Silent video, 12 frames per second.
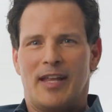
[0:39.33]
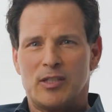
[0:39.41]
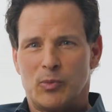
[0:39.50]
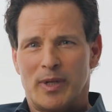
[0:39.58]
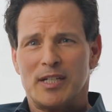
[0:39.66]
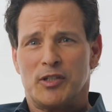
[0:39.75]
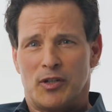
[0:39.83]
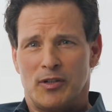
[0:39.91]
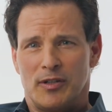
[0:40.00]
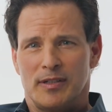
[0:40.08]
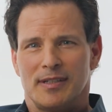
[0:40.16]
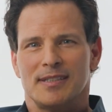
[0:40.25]
That's when I
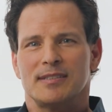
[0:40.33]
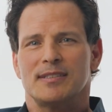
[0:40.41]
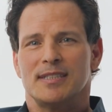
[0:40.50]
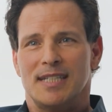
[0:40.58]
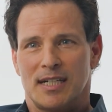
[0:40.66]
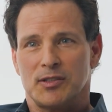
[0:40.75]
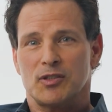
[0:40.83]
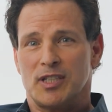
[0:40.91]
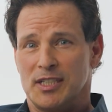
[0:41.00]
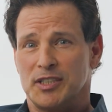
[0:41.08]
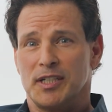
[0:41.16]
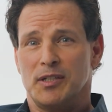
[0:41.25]
turned to Dr.
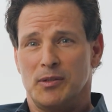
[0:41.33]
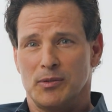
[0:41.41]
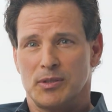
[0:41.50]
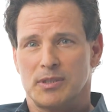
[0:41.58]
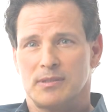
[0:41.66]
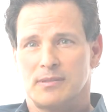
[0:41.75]
Sanjay Ghosh.